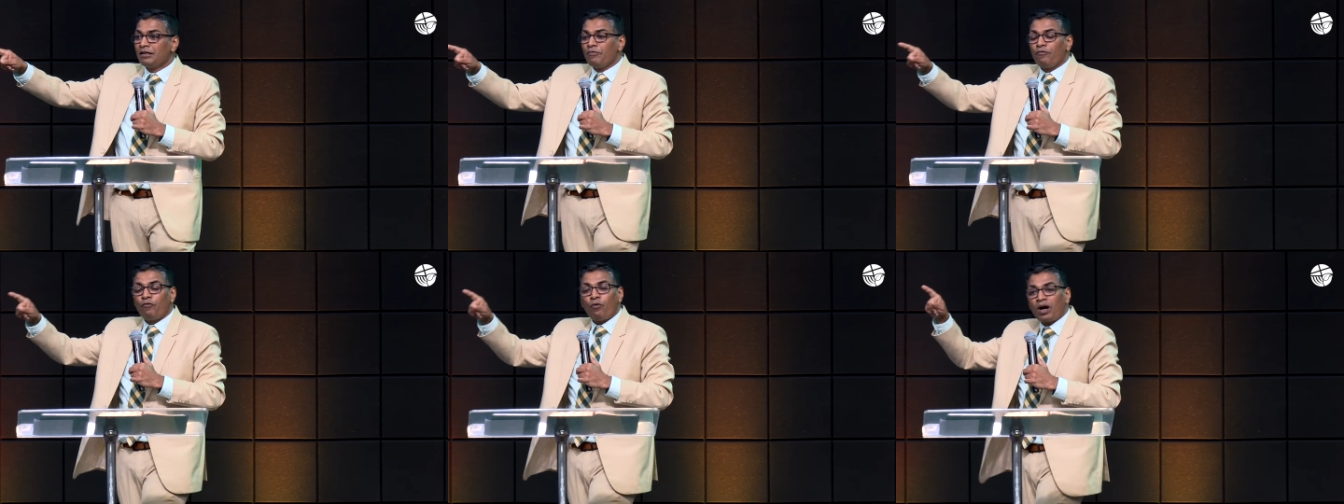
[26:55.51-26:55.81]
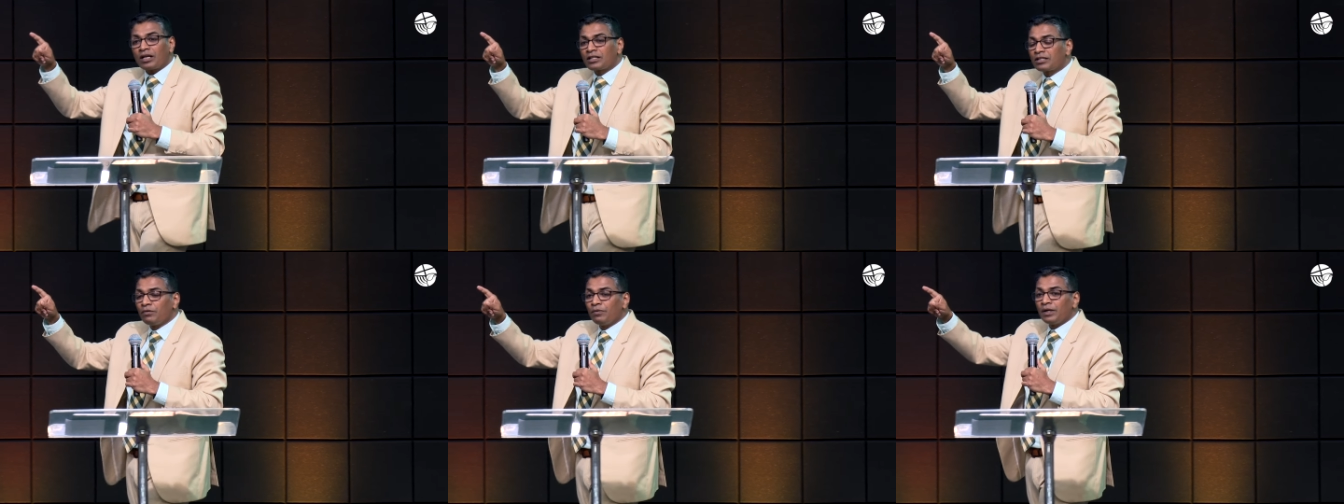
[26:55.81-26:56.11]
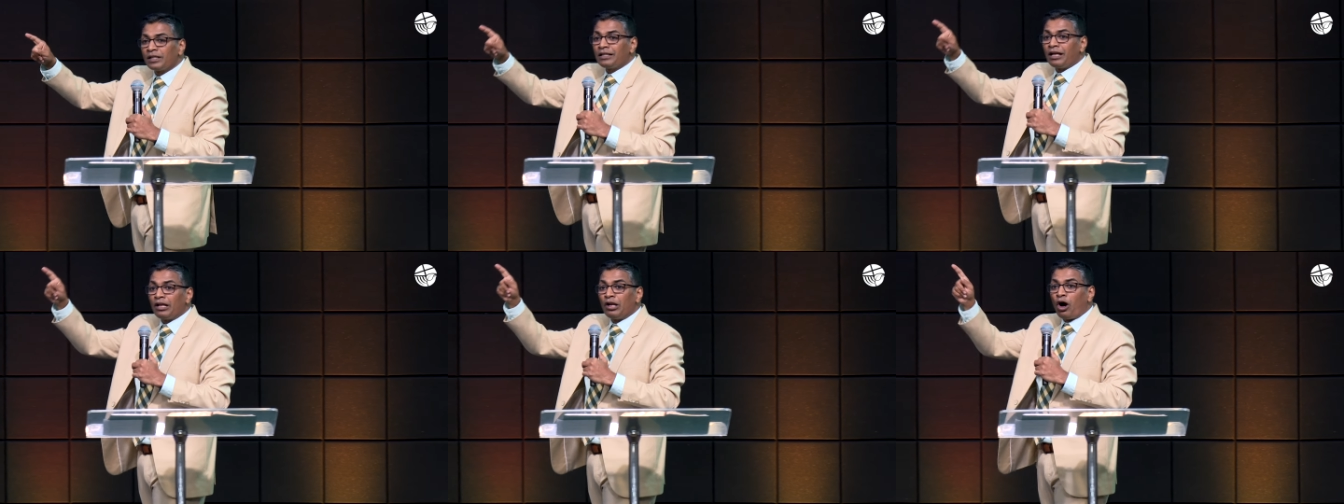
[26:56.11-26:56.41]

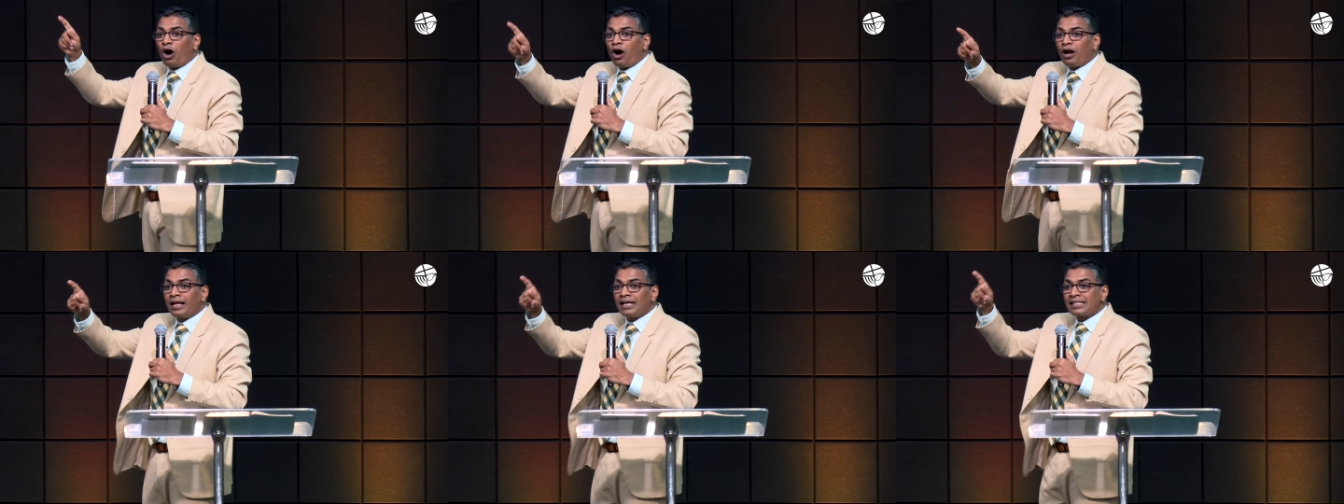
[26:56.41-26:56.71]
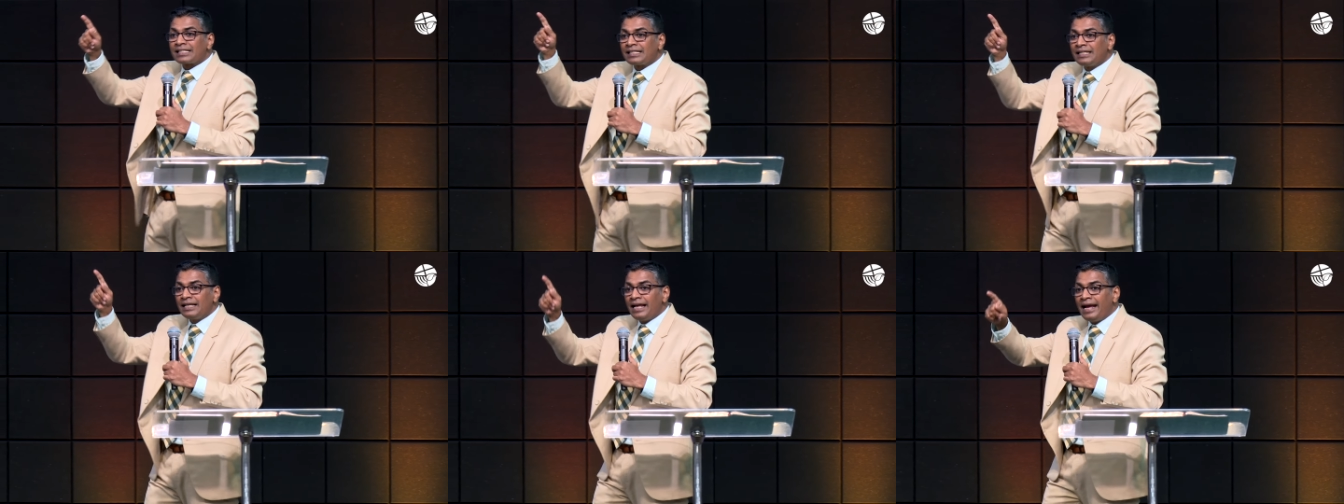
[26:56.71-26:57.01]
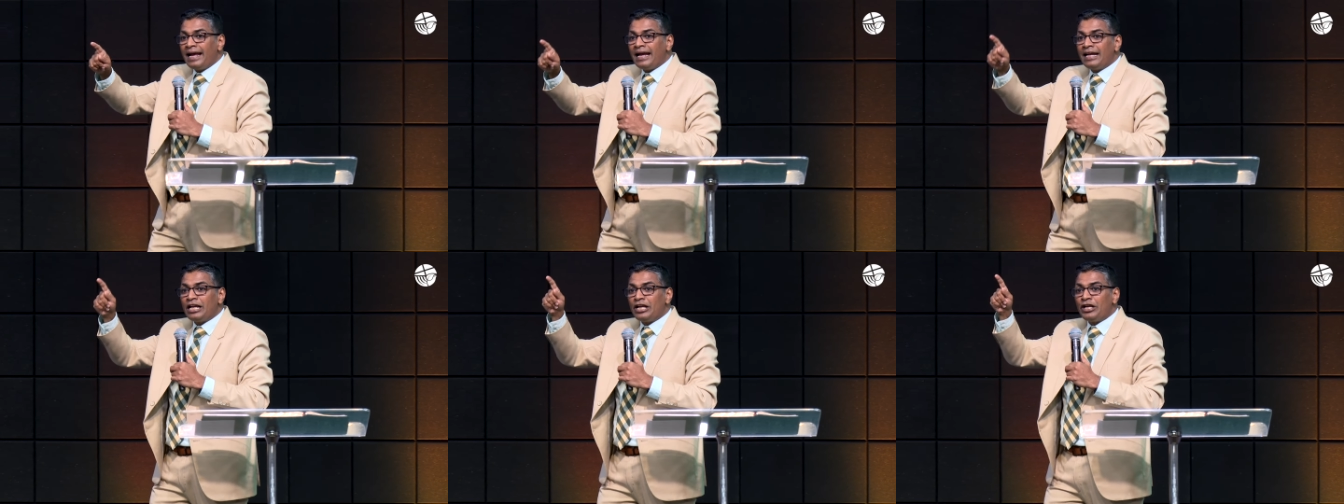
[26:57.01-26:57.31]
Whatever the Lord has
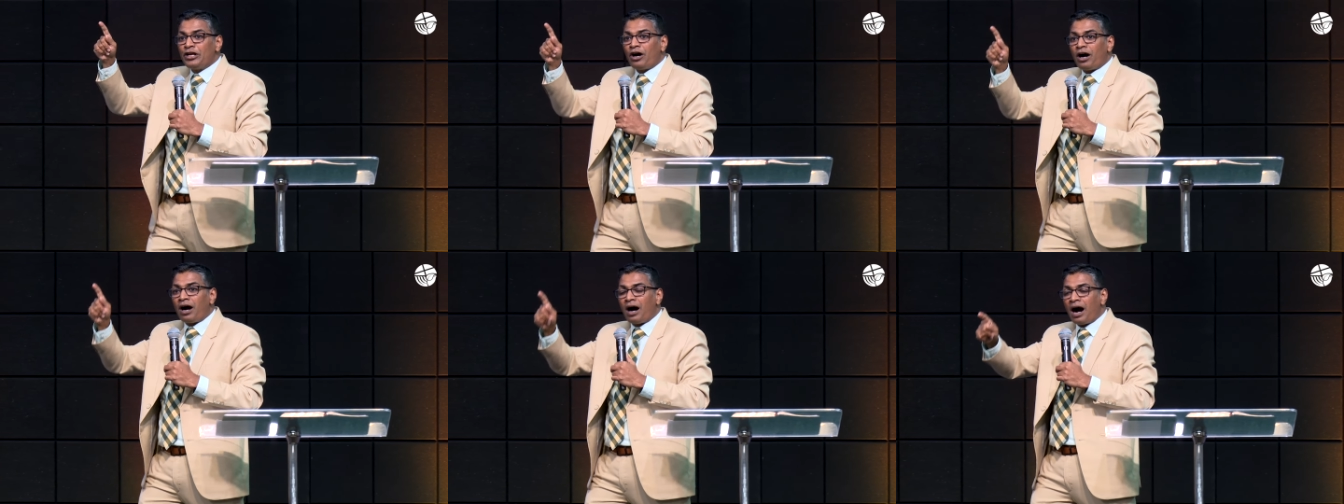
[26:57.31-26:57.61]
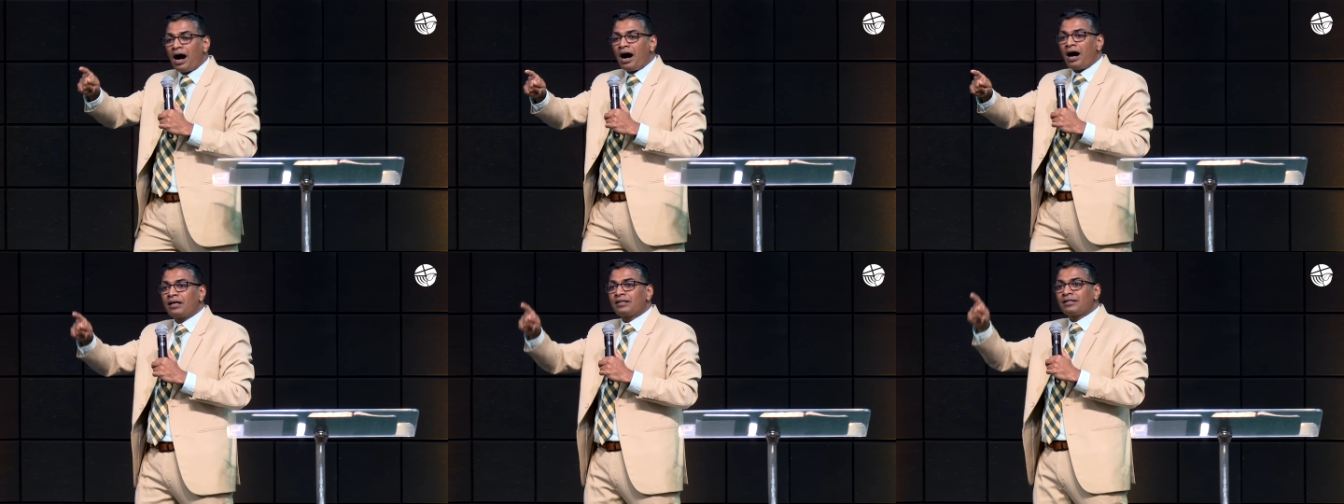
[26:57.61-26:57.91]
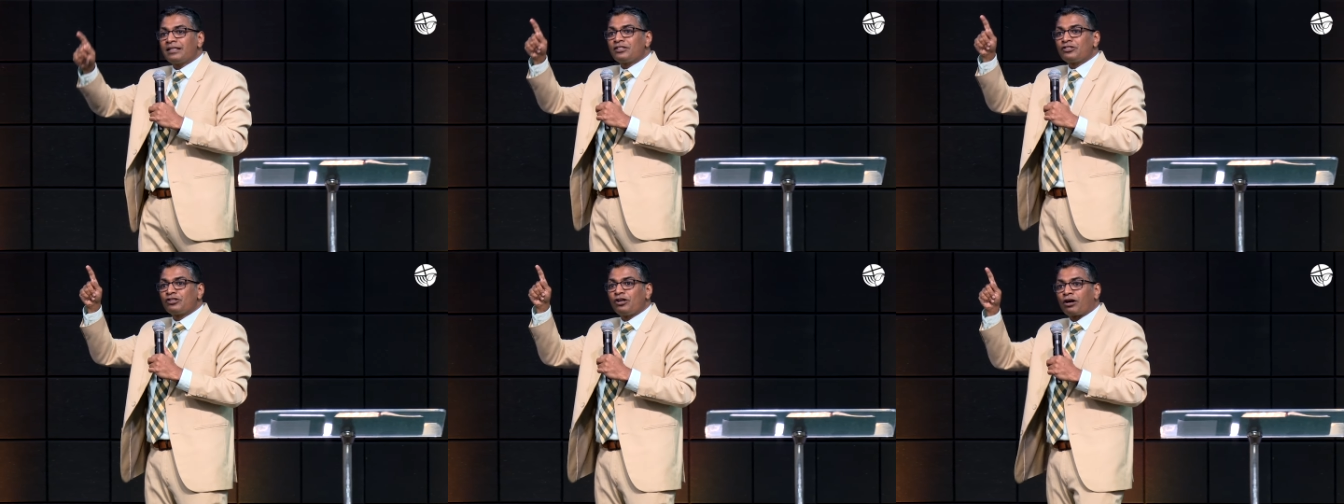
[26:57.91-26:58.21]
laid in your heart
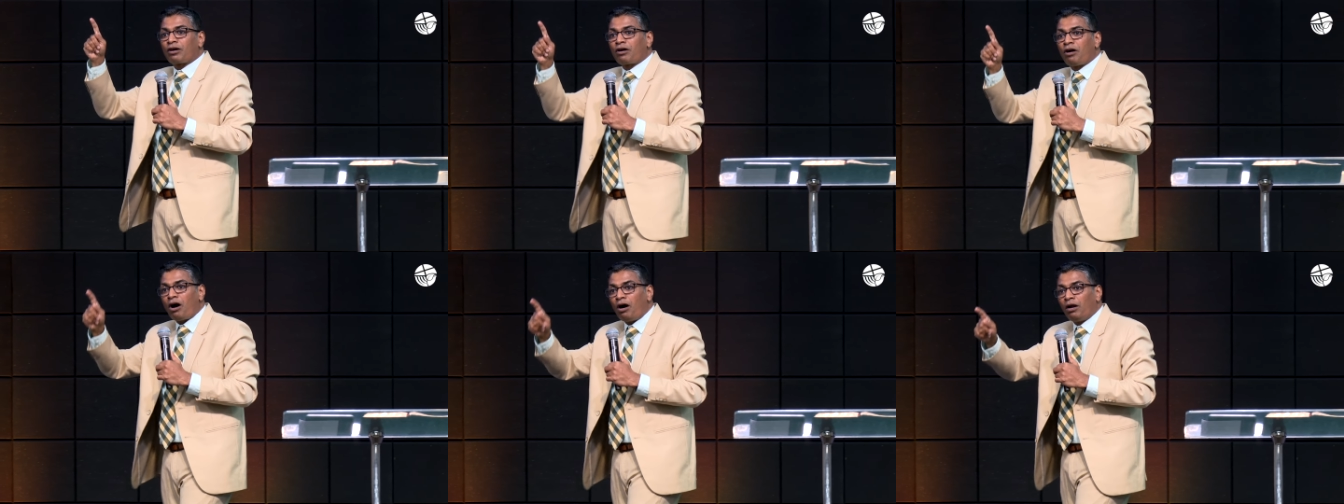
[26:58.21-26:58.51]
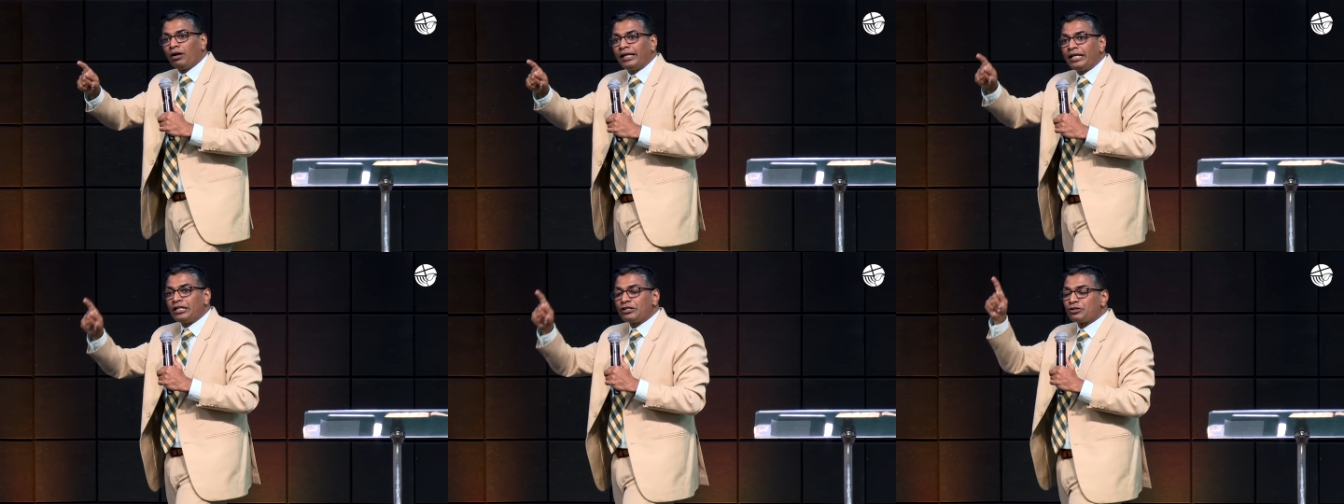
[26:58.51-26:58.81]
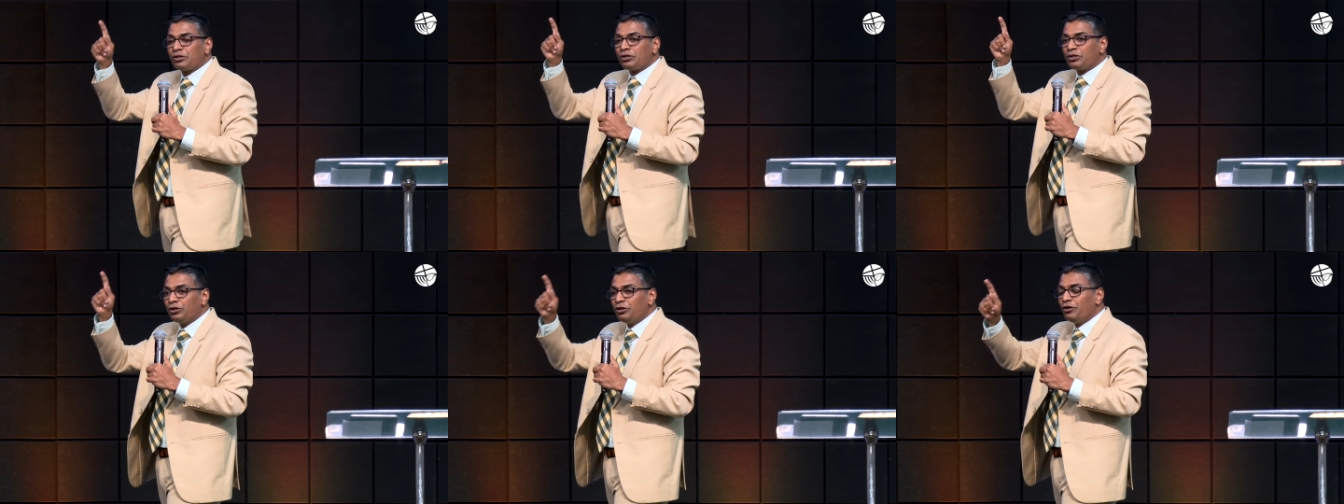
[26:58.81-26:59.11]
is your calling
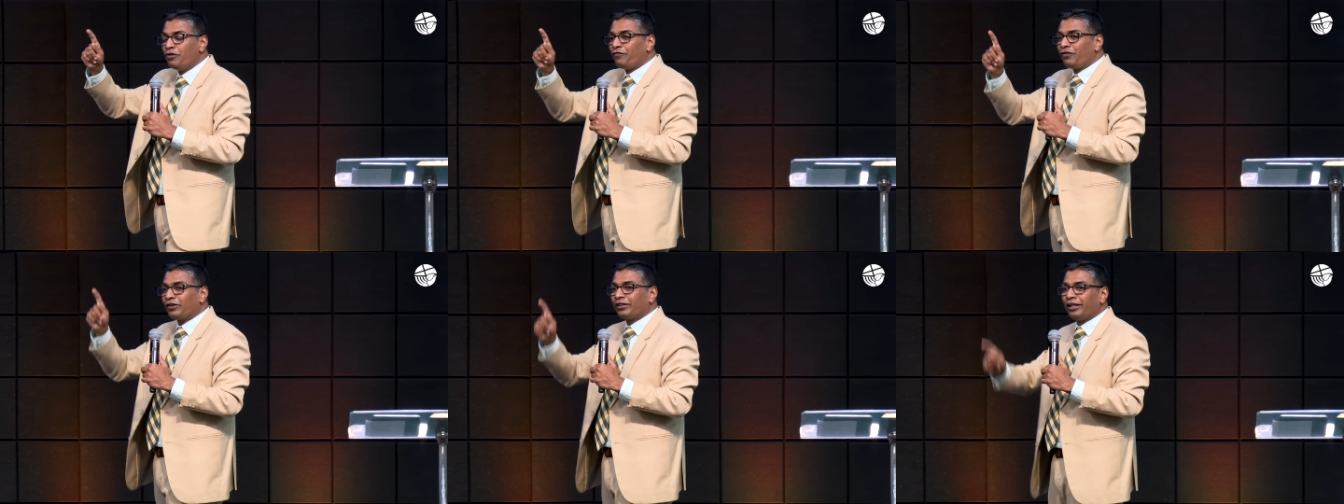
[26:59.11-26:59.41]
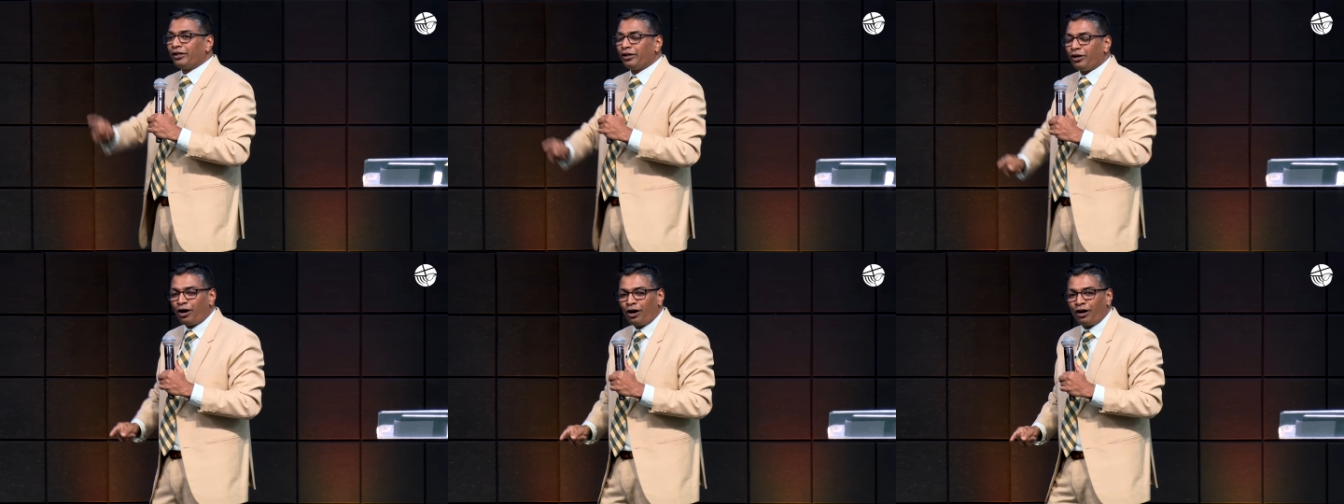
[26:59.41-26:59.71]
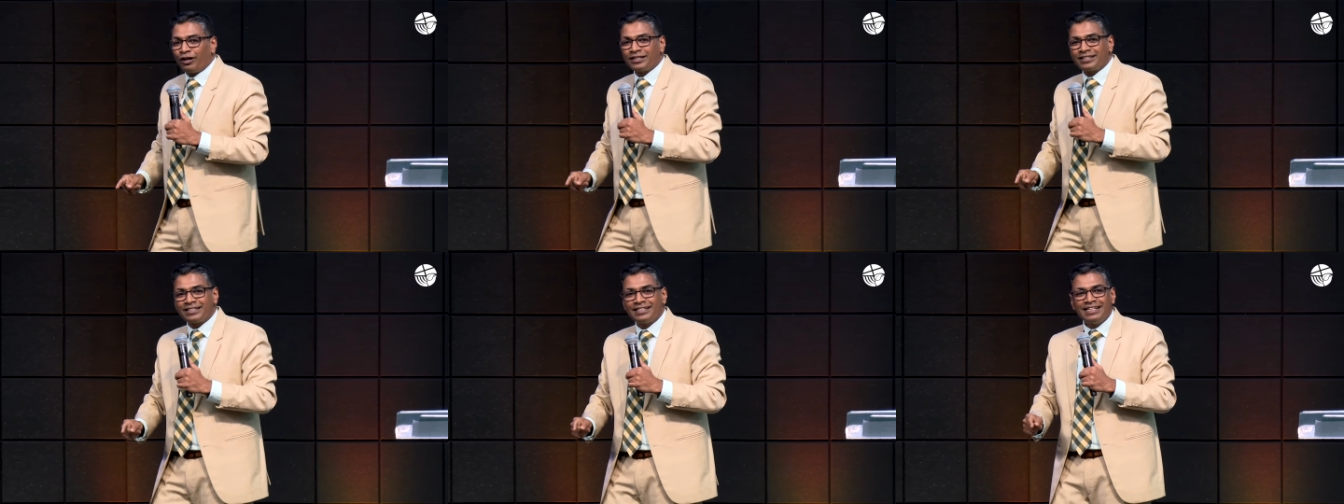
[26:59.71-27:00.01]
to do for the
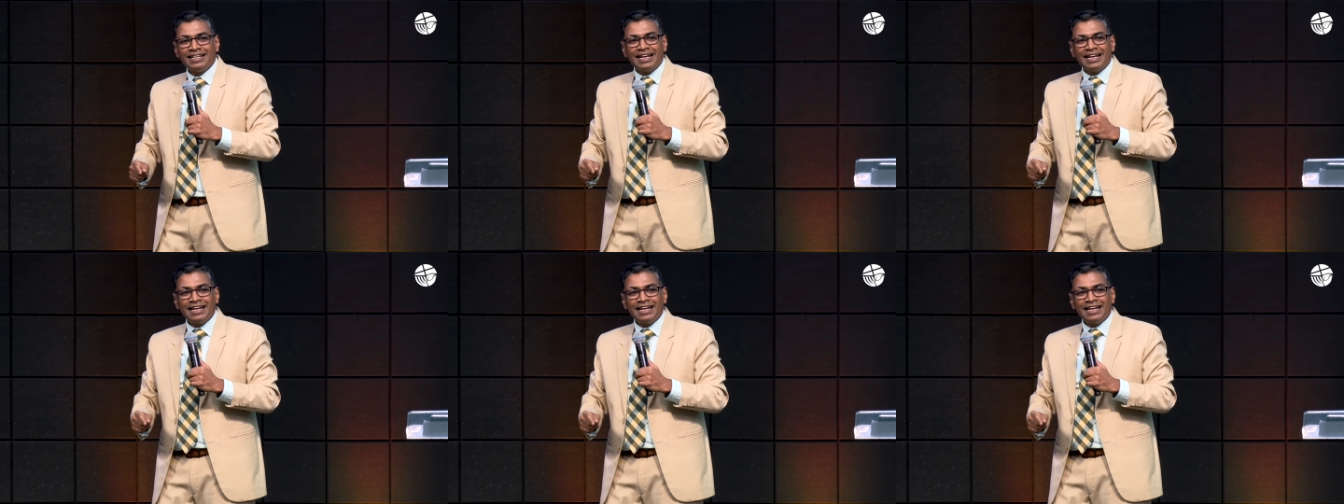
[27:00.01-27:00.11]
Lord.